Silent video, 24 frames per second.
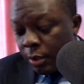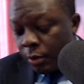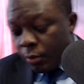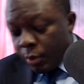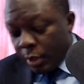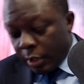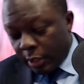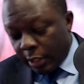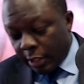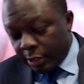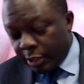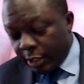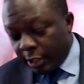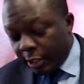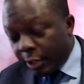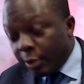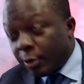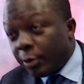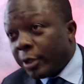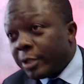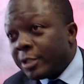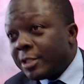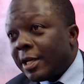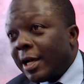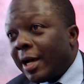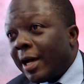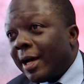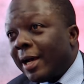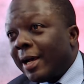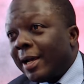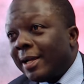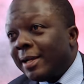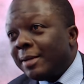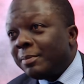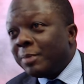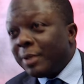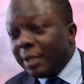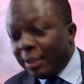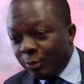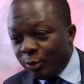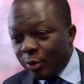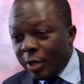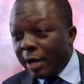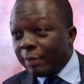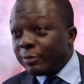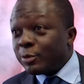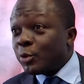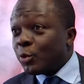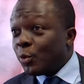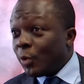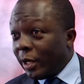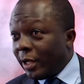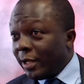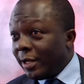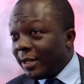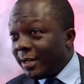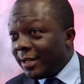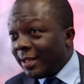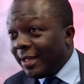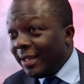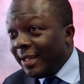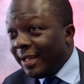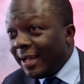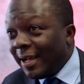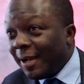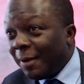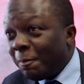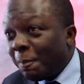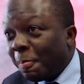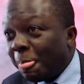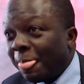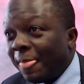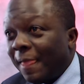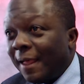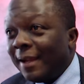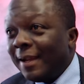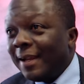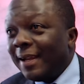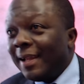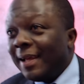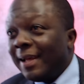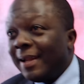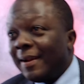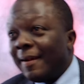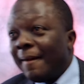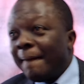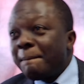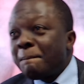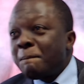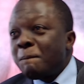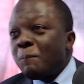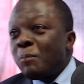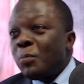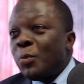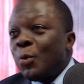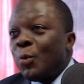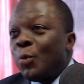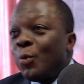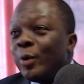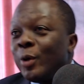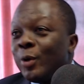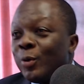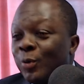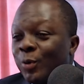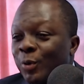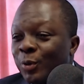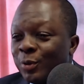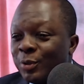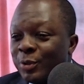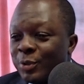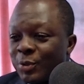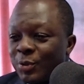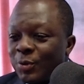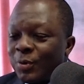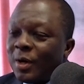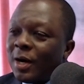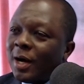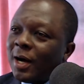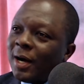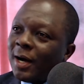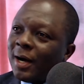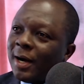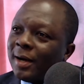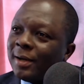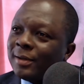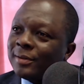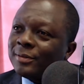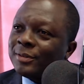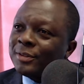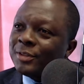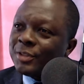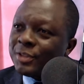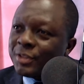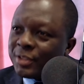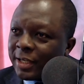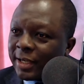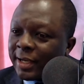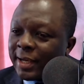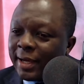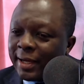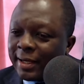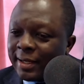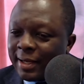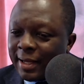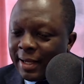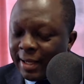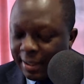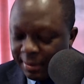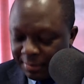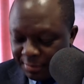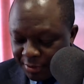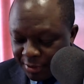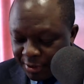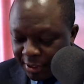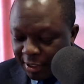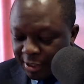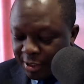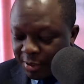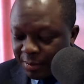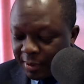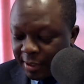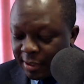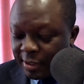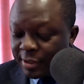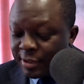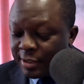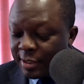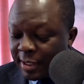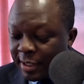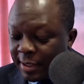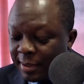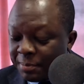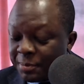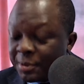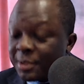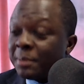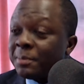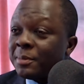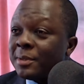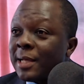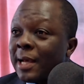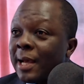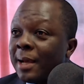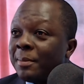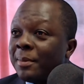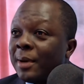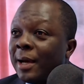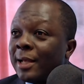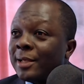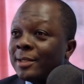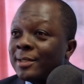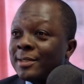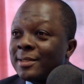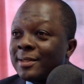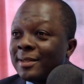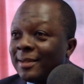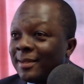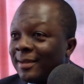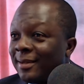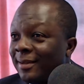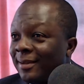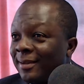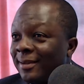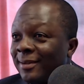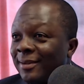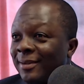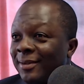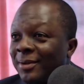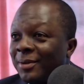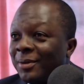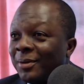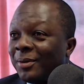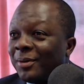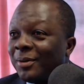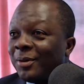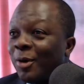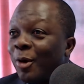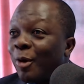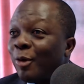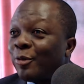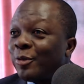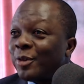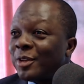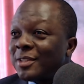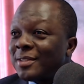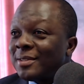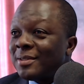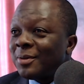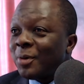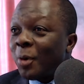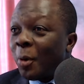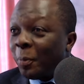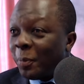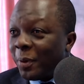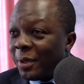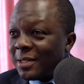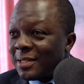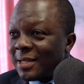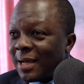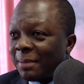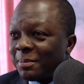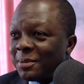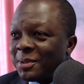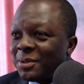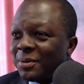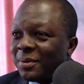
Well, Attorney Chris, I believe we have to end it here, and then we will do our second segment sometime as your office opens up to